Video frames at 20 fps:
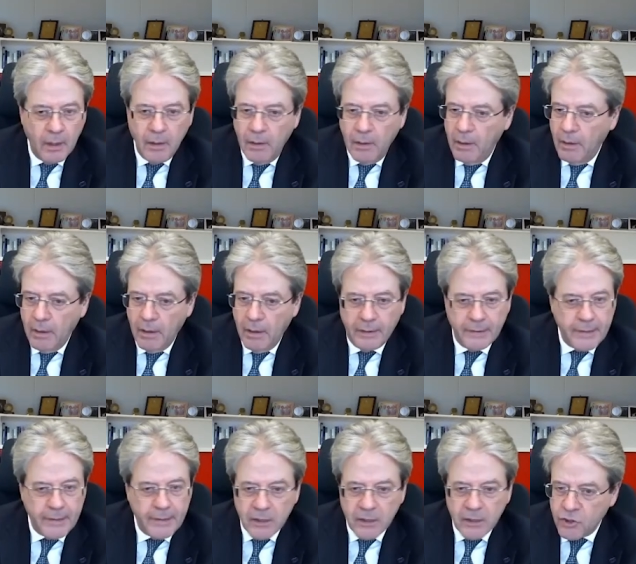
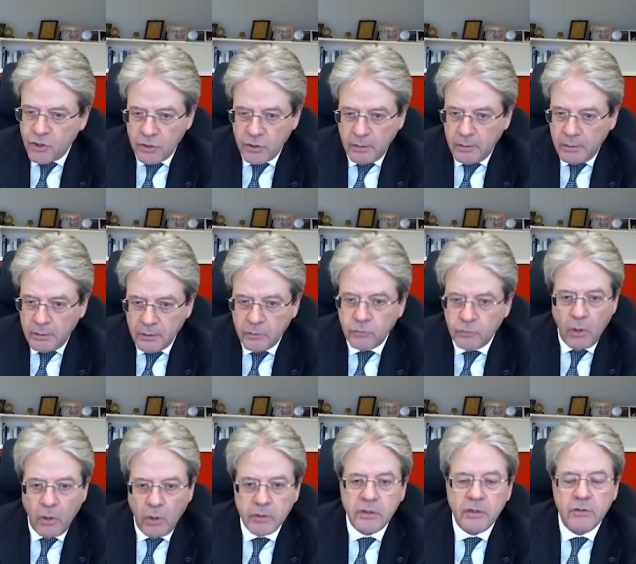reaction. It
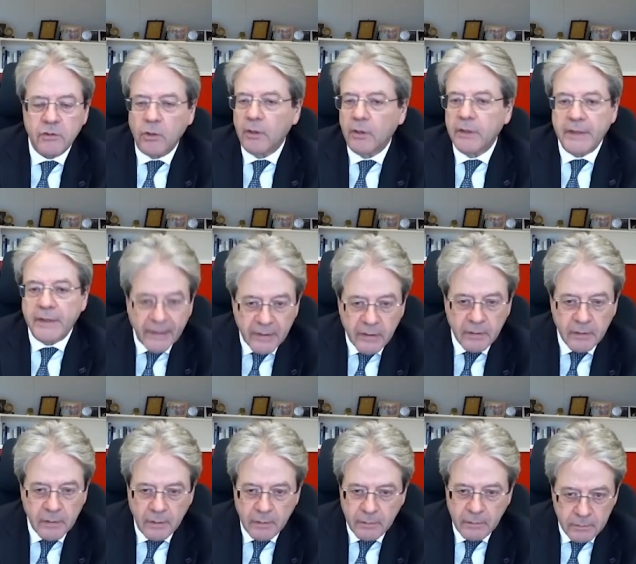was
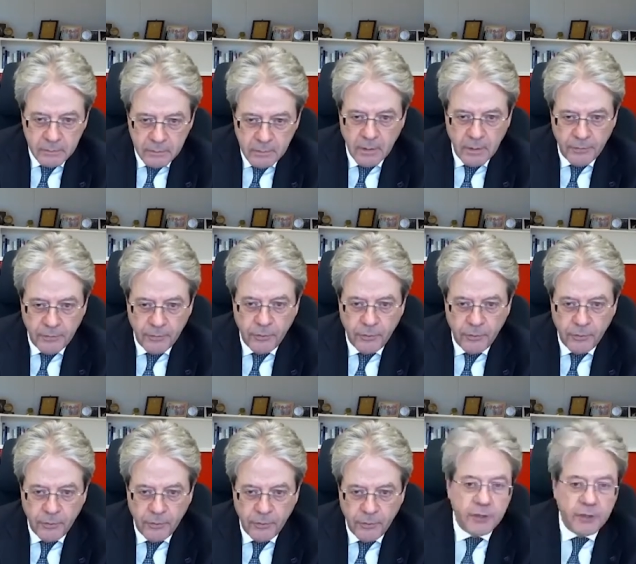solidarity, the
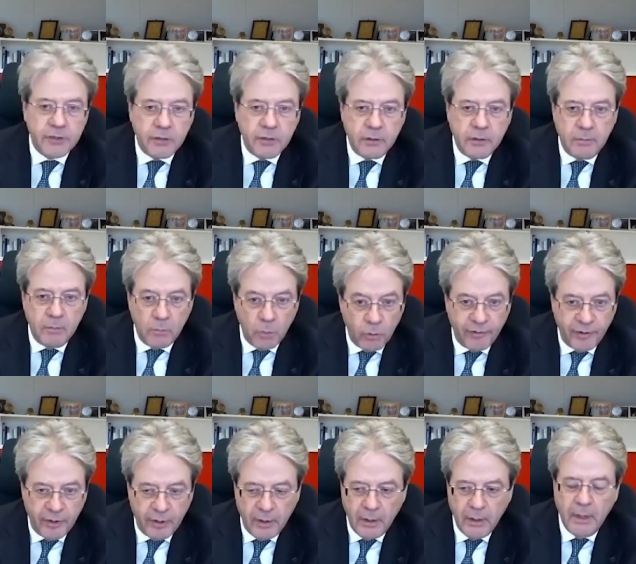first
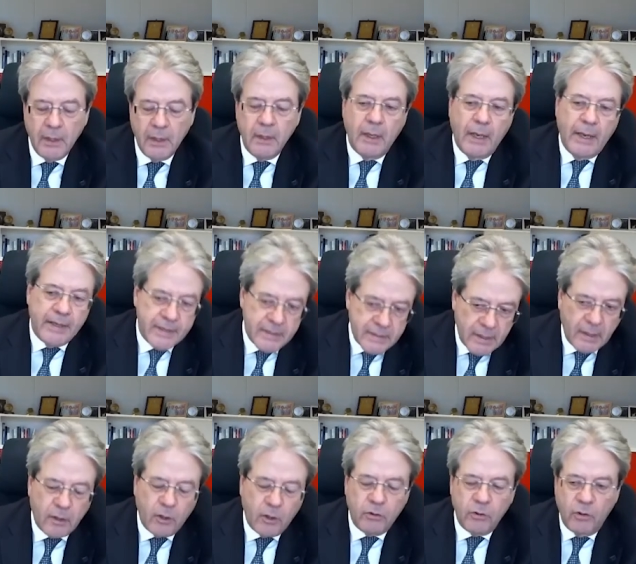mover. And
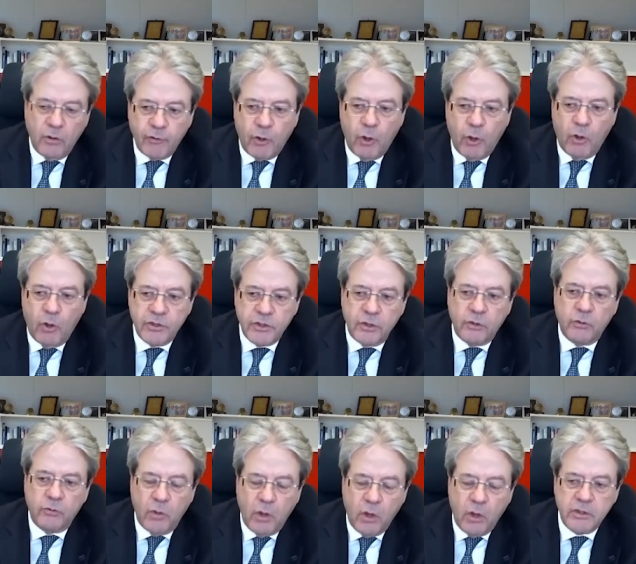second, of course,
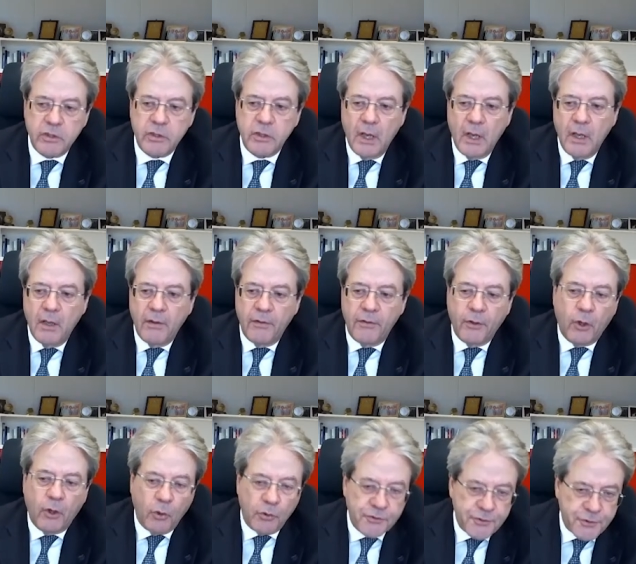it was
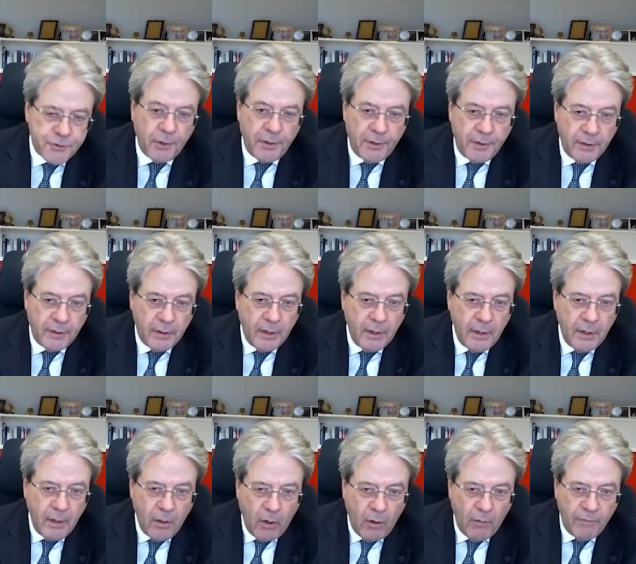the concern
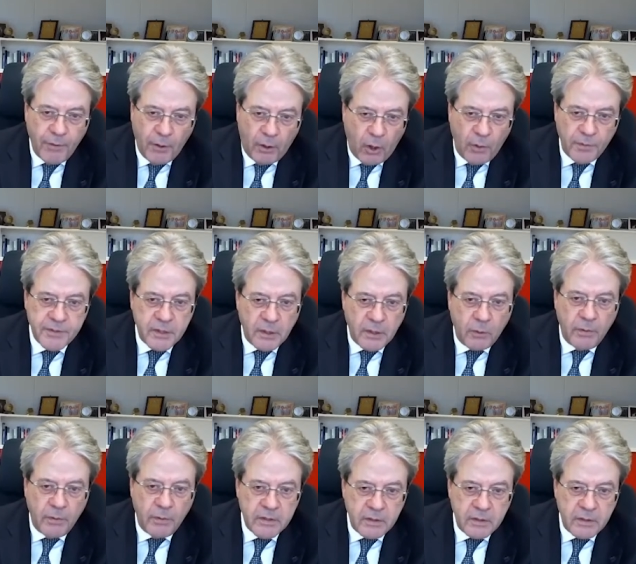of the
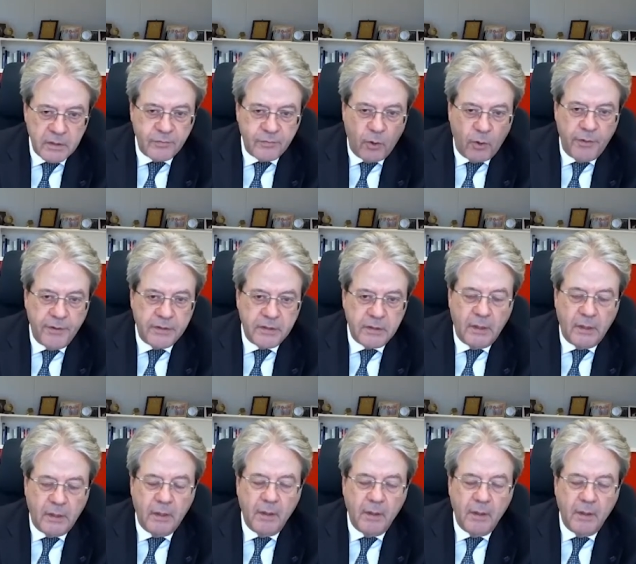consequences for the
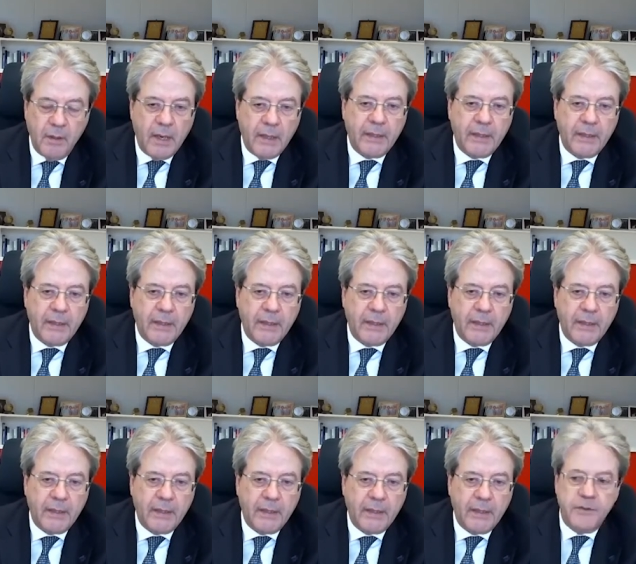single market and
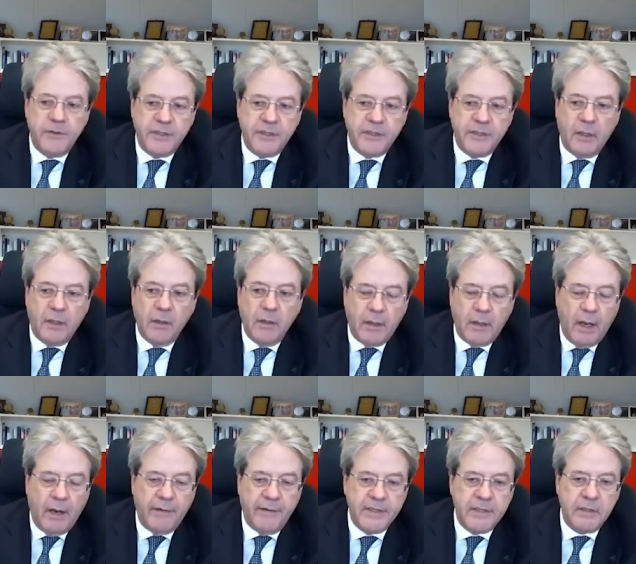for the single
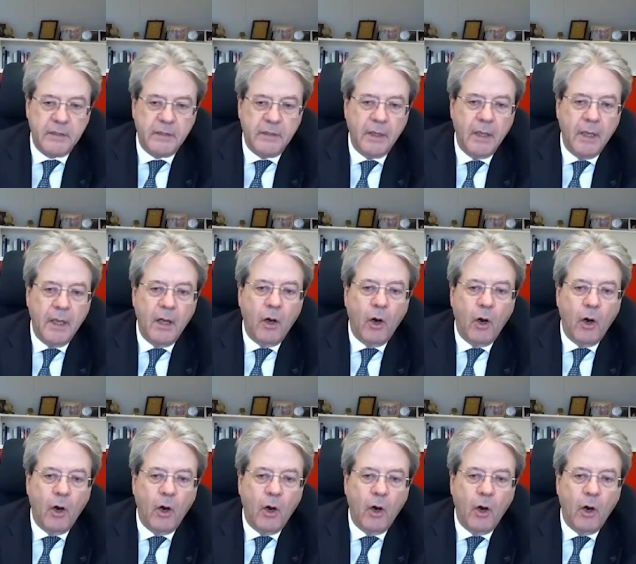currency
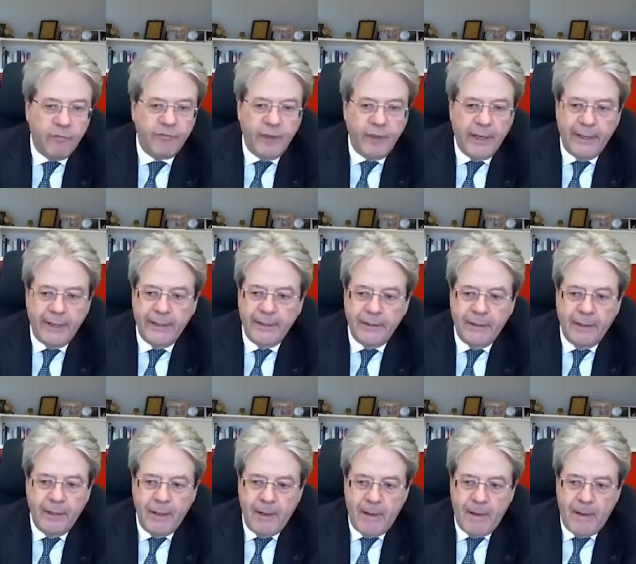of a